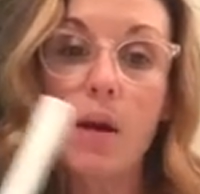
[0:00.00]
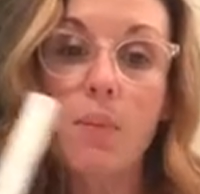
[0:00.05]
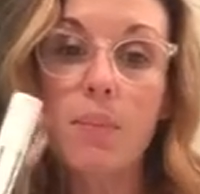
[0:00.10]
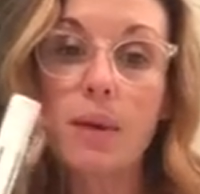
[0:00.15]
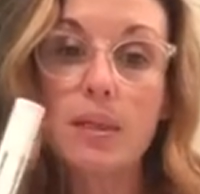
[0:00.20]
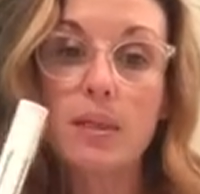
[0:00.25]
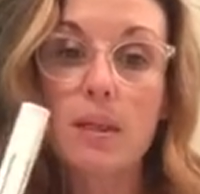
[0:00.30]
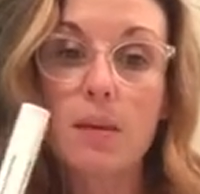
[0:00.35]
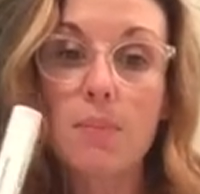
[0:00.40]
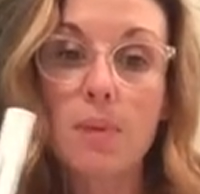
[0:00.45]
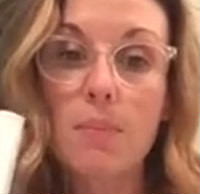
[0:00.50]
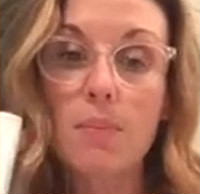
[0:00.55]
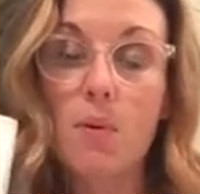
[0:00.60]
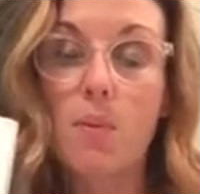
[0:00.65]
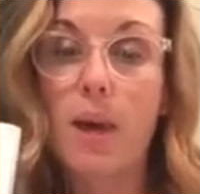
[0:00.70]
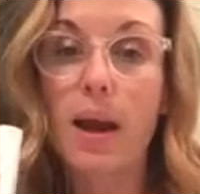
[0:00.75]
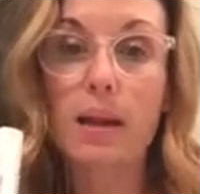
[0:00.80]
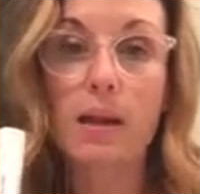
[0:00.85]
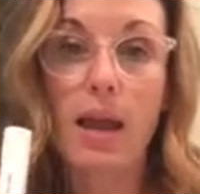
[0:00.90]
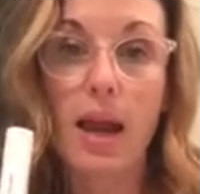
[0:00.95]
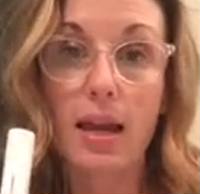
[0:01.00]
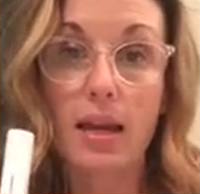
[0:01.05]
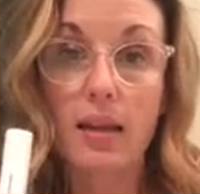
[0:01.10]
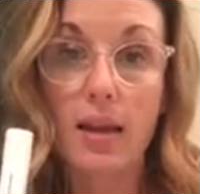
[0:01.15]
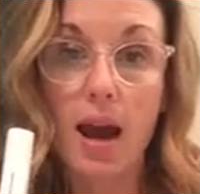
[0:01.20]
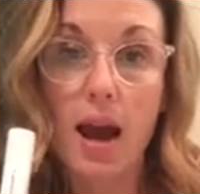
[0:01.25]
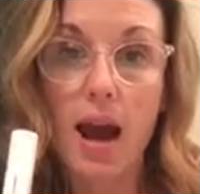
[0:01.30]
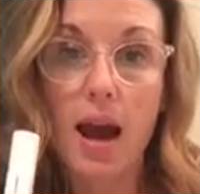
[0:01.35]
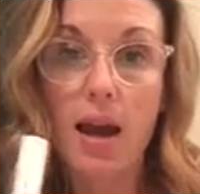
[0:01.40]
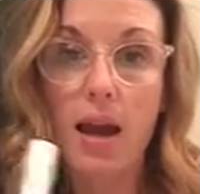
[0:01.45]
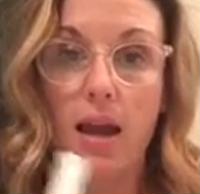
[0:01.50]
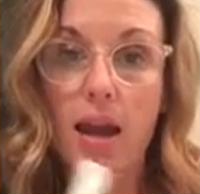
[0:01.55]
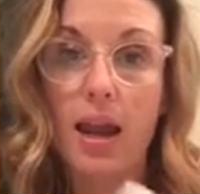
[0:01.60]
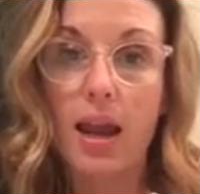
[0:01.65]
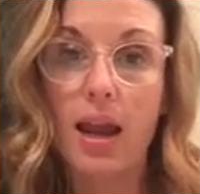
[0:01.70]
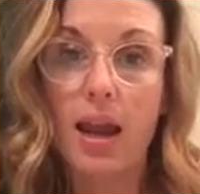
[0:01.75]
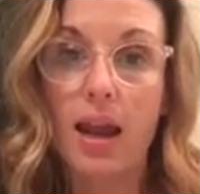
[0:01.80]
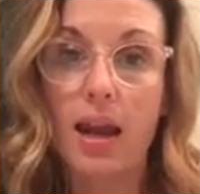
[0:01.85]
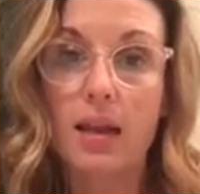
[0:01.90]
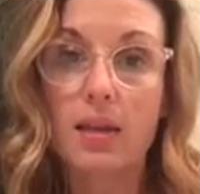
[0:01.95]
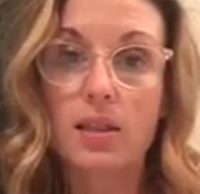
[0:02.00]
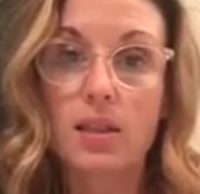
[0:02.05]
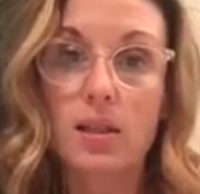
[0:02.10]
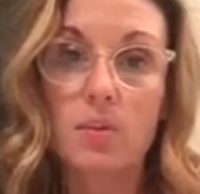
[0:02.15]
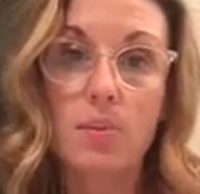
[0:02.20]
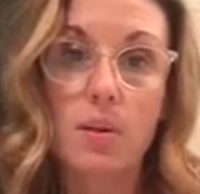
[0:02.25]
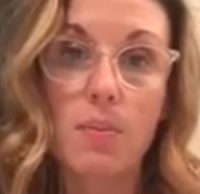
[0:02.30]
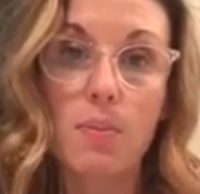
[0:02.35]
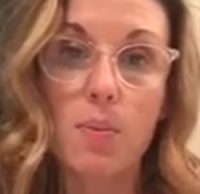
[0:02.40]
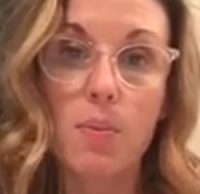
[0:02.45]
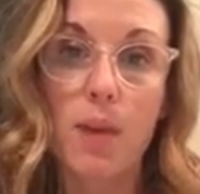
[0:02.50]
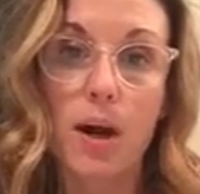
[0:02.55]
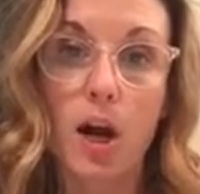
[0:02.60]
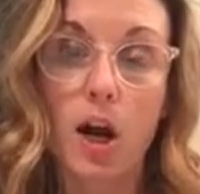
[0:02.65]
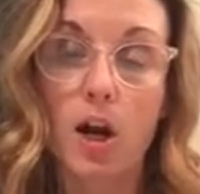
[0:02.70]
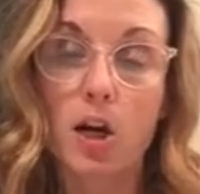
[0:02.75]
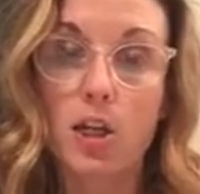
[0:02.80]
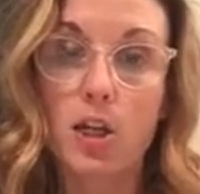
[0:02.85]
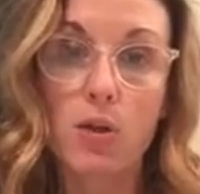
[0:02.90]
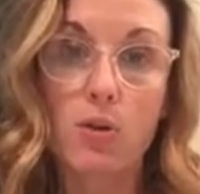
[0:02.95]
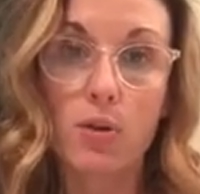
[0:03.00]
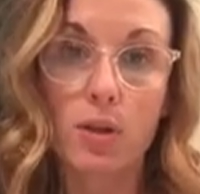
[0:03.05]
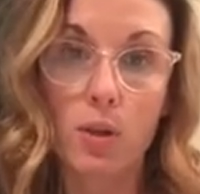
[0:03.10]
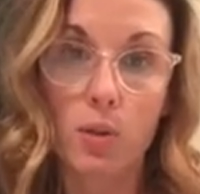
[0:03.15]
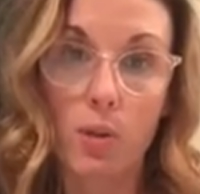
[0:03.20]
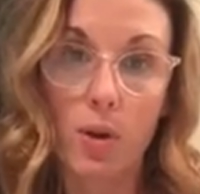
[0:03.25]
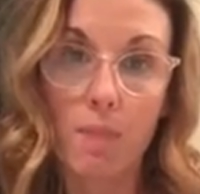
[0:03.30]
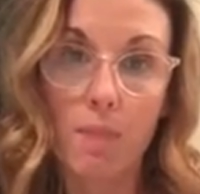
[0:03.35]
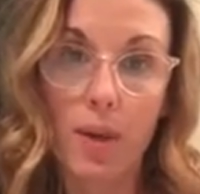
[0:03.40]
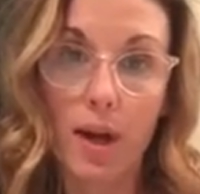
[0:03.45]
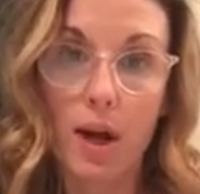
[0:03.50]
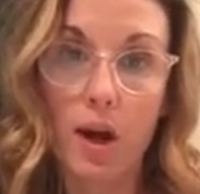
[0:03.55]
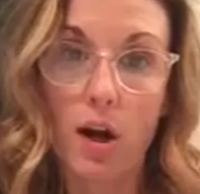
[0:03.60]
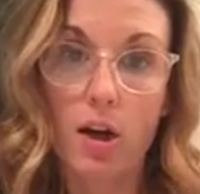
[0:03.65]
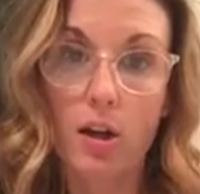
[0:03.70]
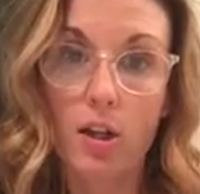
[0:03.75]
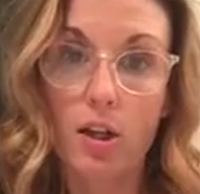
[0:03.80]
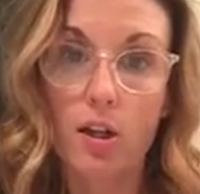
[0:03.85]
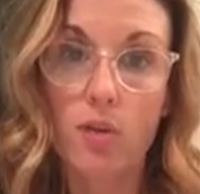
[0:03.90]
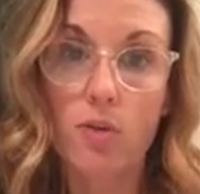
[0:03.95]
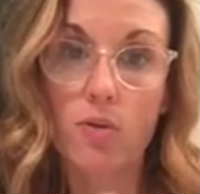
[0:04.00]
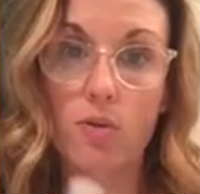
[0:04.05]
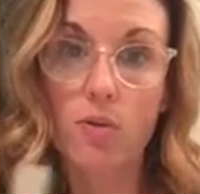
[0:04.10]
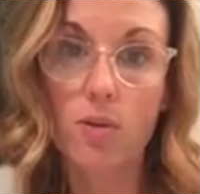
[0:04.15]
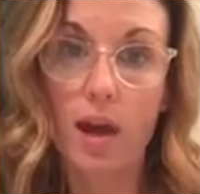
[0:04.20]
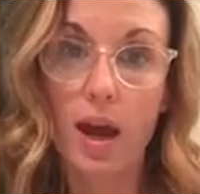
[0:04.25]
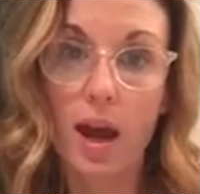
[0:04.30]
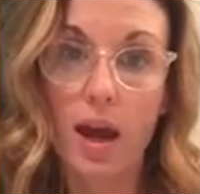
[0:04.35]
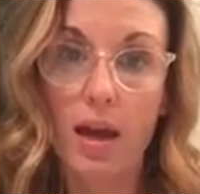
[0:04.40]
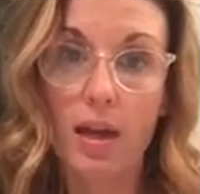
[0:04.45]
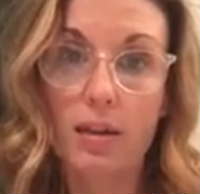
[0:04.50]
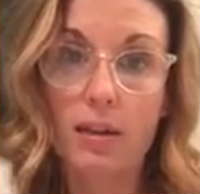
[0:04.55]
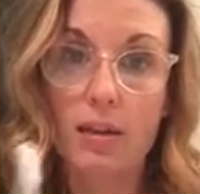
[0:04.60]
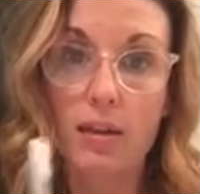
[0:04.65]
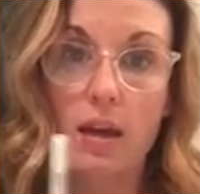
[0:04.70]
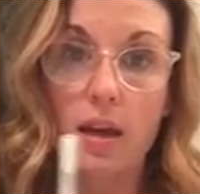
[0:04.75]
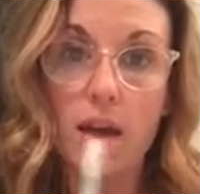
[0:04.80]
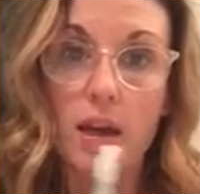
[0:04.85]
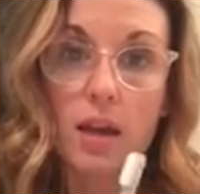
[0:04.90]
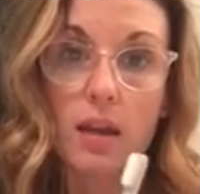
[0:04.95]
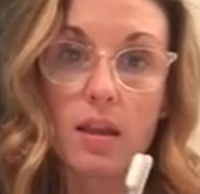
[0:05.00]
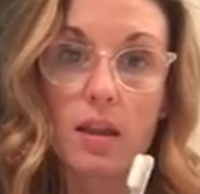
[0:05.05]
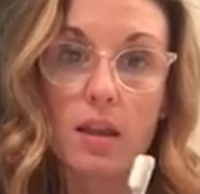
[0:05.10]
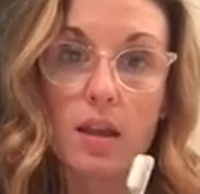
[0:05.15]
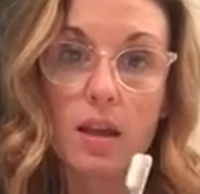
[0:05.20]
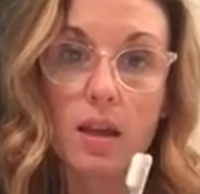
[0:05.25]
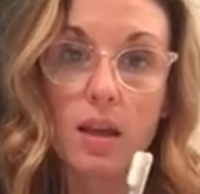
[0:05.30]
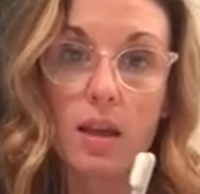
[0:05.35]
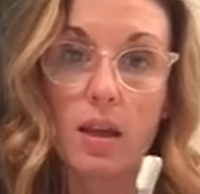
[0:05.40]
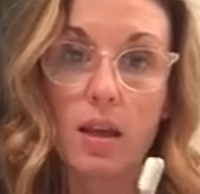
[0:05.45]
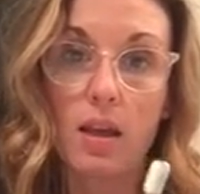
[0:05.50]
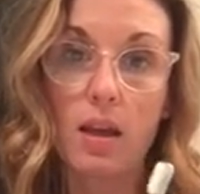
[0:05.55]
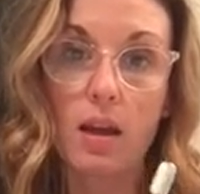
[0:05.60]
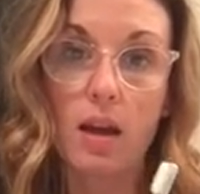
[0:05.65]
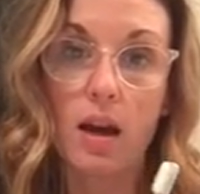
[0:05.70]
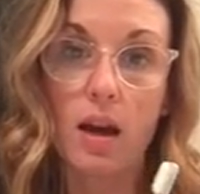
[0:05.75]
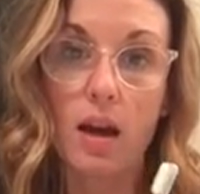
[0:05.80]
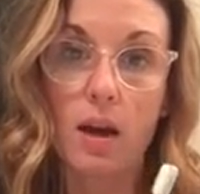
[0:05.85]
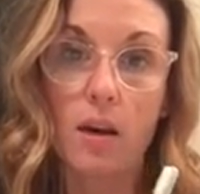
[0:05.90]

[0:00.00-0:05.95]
But some people might like that, and some people might argue, and Quip might argue, that the